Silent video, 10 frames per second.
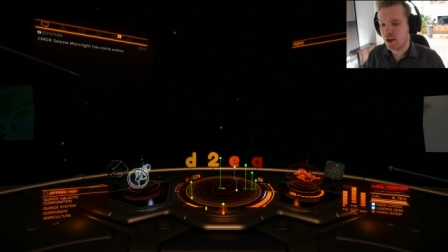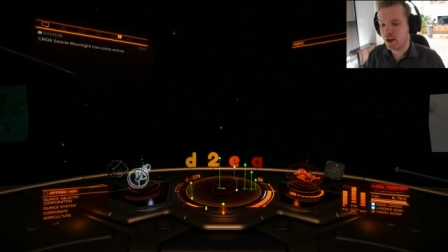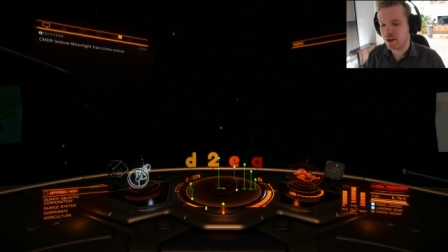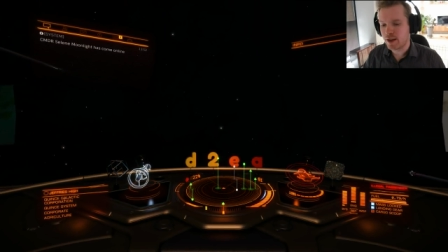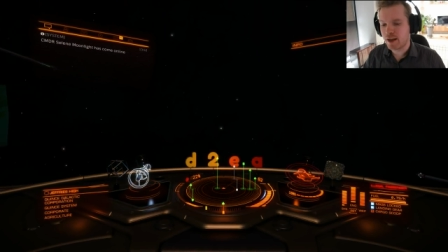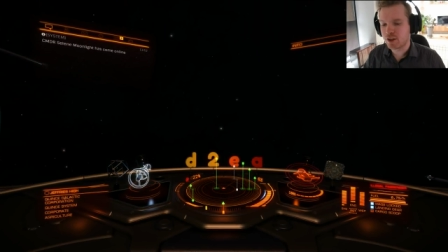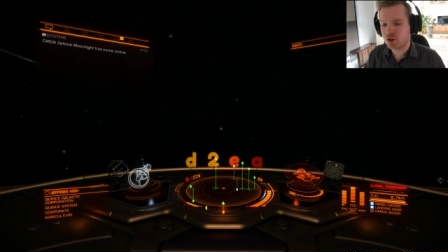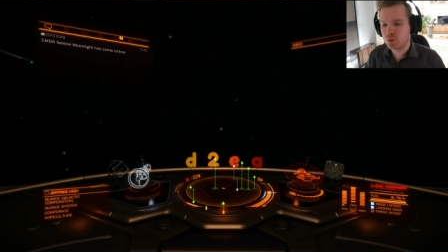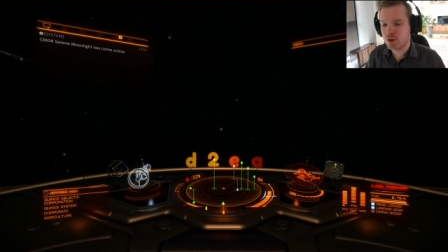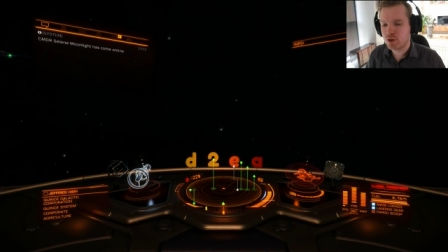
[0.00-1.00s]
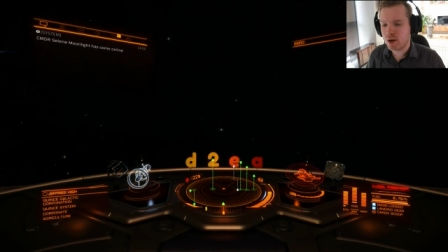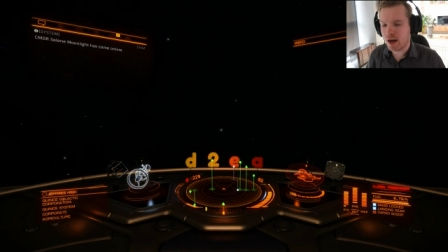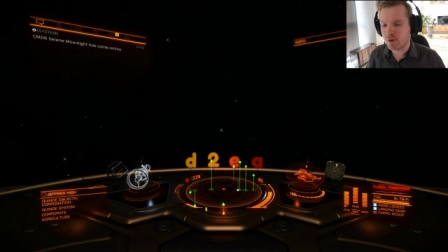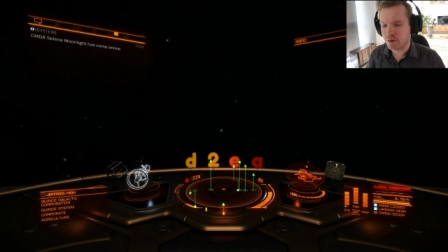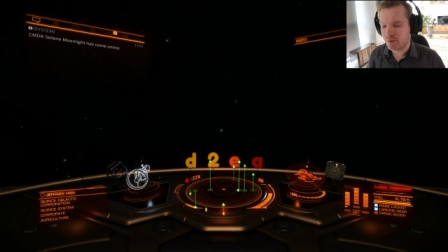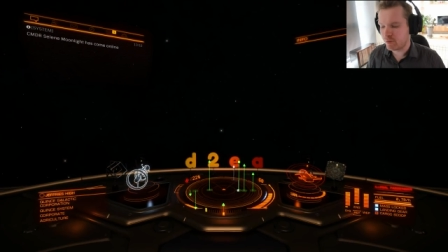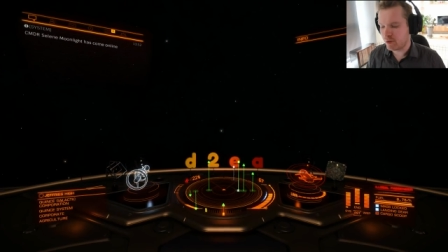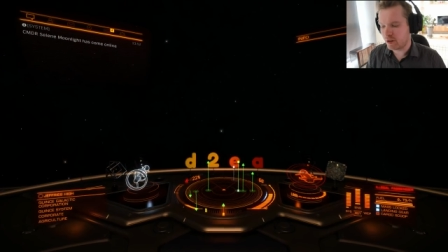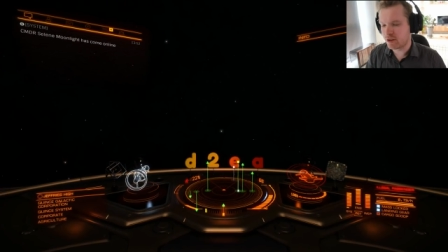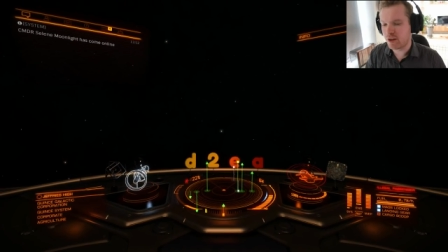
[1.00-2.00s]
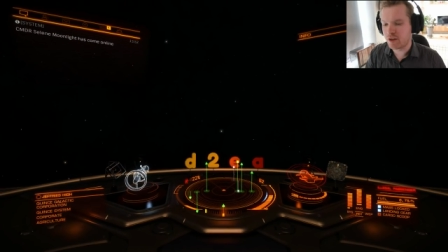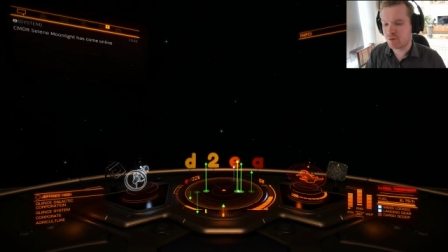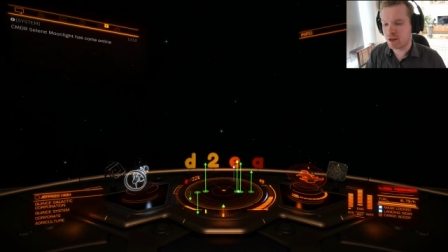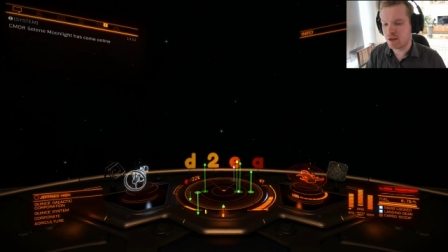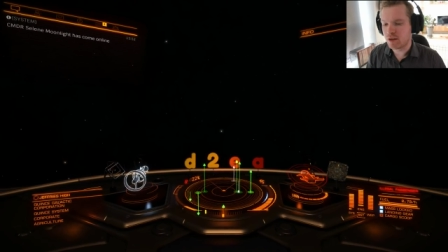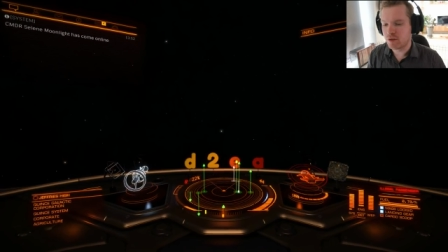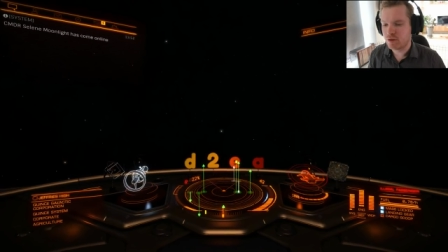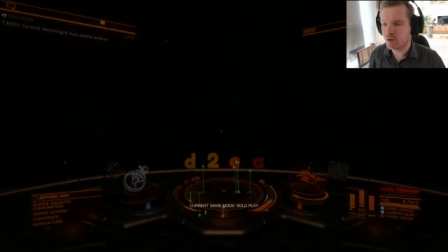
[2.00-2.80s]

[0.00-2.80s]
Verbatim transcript: Anyway, and as soon as you're out, there's another trick here.